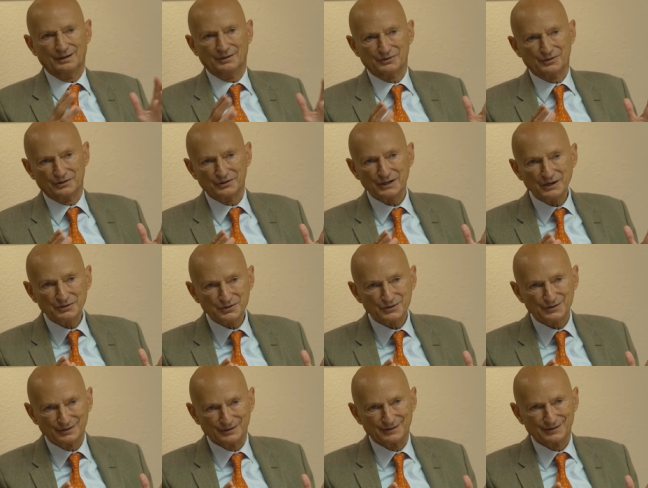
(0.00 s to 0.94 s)

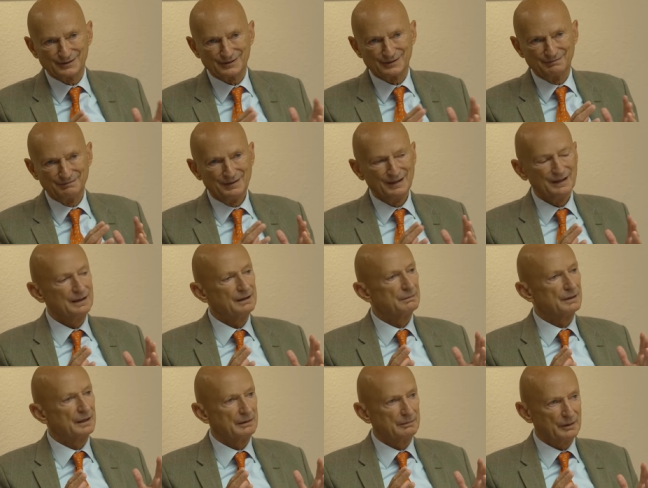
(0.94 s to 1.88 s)
suggestions,
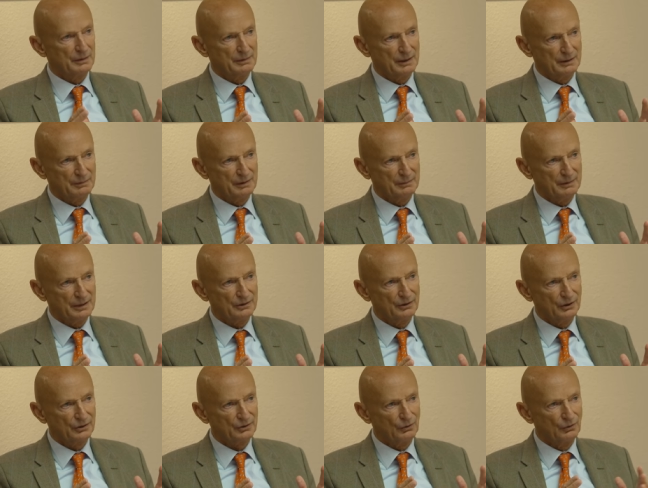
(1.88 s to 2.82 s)
but, but, but, but
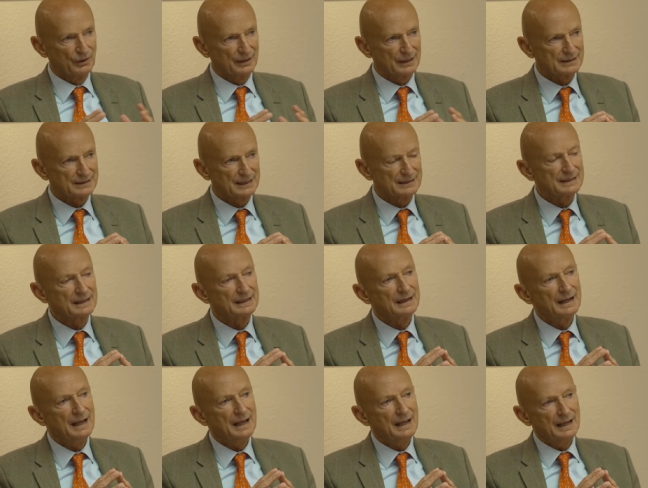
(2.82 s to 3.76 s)
not orders. I
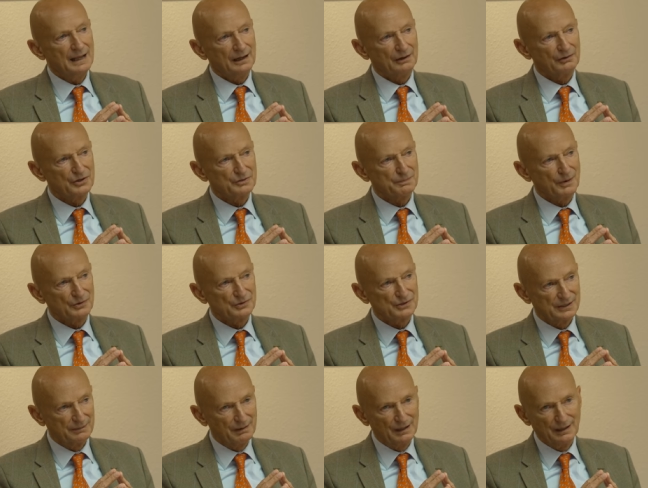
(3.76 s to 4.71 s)
think
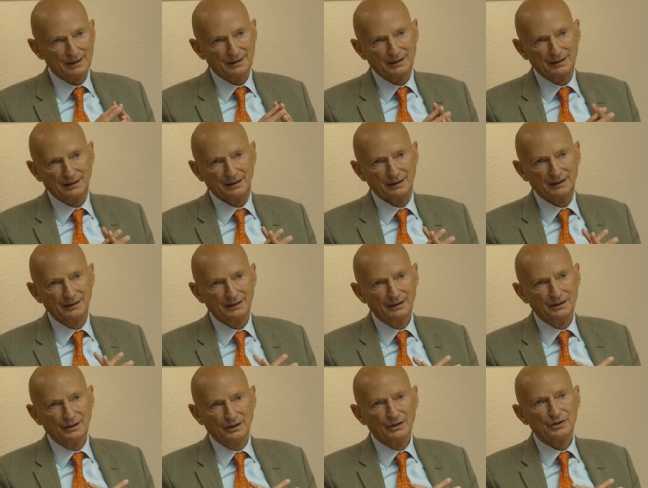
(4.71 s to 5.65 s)
responsibility
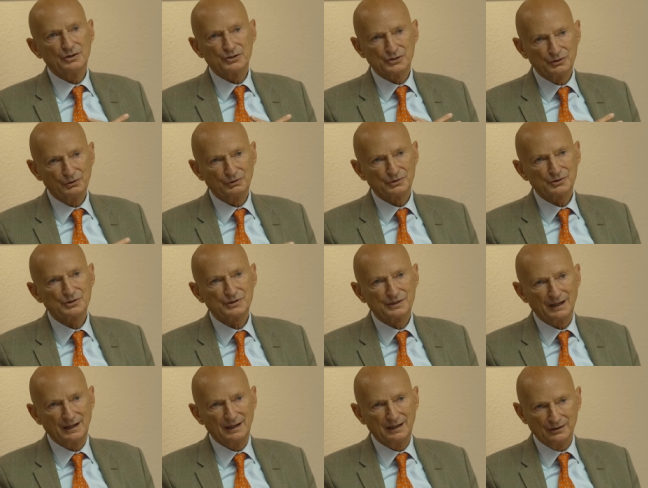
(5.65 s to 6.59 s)
should
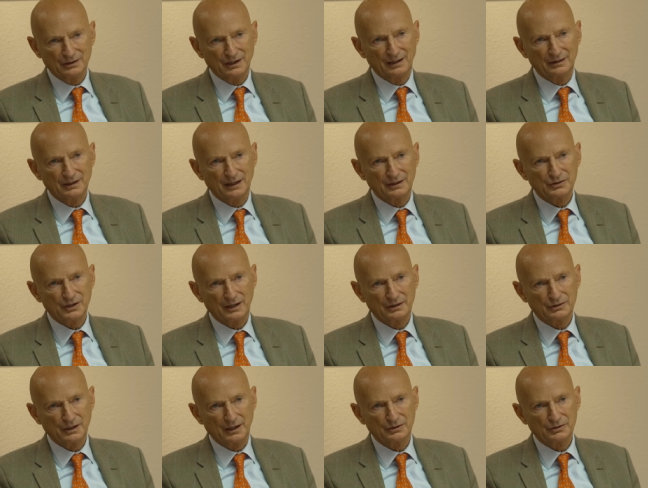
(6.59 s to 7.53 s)
stay and,
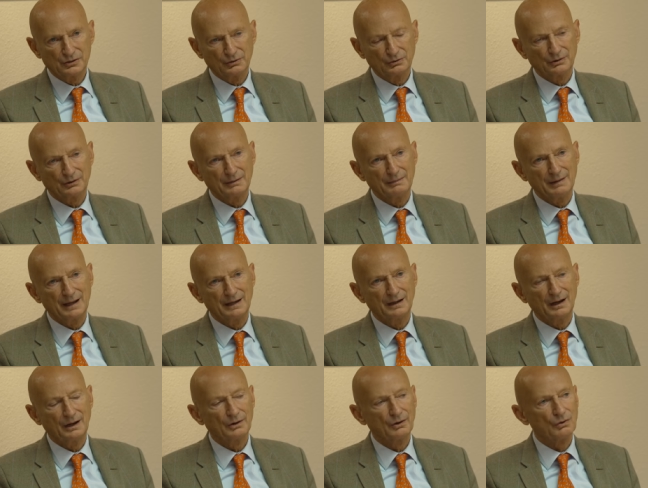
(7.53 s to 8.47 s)
and, and should
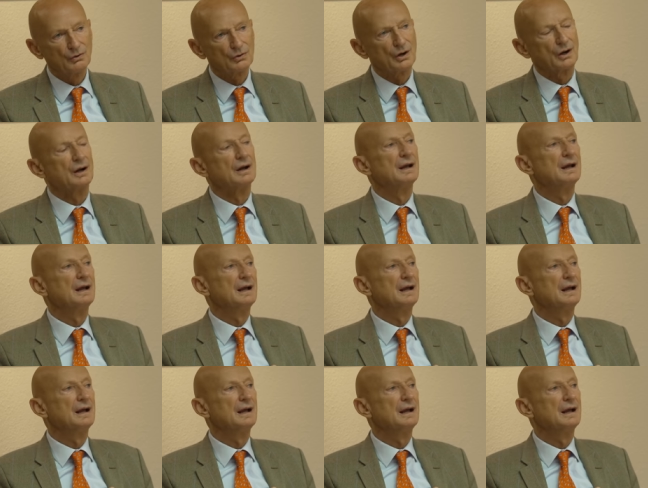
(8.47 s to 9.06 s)
remain local.